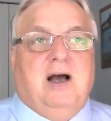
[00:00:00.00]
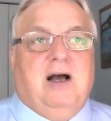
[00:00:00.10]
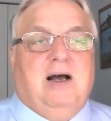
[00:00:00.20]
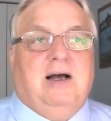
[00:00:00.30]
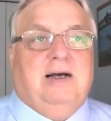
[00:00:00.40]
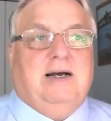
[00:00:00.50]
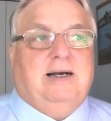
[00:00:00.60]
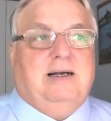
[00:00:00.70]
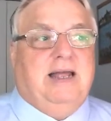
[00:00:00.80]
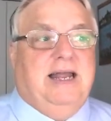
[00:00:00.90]

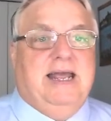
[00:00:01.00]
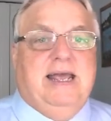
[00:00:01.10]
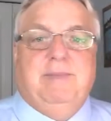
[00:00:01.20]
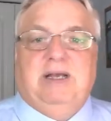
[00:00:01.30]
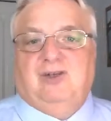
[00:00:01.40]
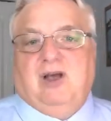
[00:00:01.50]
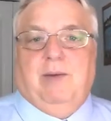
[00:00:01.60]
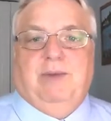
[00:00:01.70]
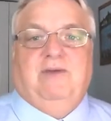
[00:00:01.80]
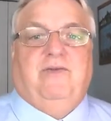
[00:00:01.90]
an image
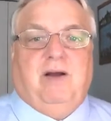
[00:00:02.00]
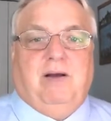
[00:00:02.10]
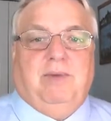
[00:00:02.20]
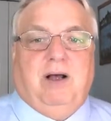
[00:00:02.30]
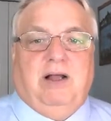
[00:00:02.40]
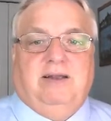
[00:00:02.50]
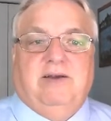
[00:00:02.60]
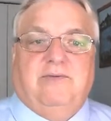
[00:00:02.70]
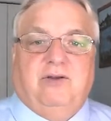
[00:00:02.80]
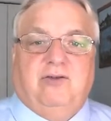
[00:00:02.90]
coming from a
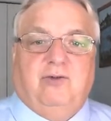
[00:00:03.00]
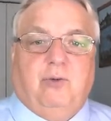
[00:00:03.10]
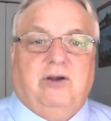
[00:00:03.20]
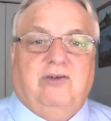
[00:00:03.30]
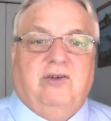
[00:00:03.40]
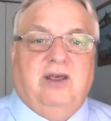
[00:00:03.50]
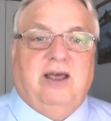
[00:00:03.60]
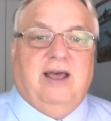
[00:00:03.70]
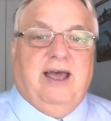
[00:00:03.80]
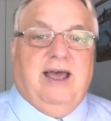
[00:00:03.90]
different source
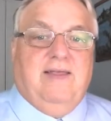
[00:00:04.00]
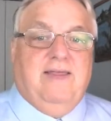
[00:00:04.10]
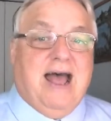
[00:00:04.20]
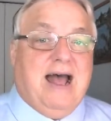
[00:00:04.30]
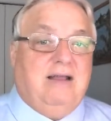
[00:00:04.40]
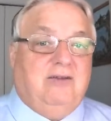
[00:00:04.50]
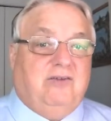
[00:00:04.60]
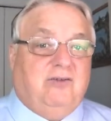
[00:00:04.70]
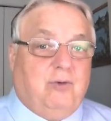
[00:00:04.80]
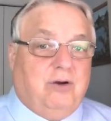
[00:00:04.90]
and that
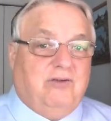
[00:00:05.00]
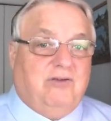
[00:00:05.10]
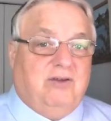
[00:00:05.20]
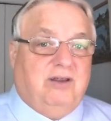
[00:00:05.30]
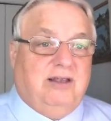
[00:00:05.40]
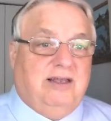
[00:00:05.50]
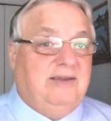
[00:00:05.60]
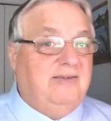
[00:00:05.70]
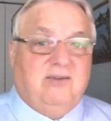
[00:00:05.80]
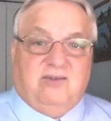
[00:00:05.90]
source
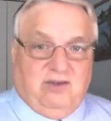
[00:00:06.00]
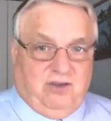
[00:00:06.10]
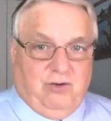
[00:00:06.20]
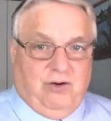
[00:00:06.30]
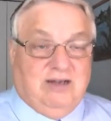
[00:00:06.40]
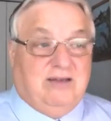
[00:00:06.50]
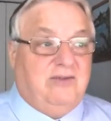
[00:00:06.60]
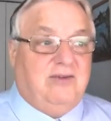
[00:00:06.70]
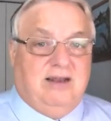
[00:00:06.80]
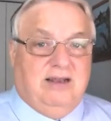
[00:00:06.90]
isn't secure. It
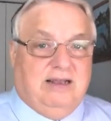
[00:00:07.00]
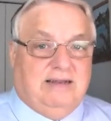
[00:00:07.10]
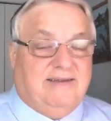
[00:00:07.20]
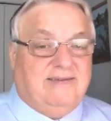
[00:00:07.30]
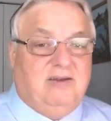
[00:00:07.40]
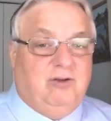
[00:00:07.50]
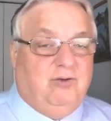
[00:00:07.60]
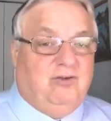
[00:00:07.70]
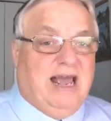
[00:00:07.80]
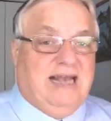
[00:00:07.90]
doesn't use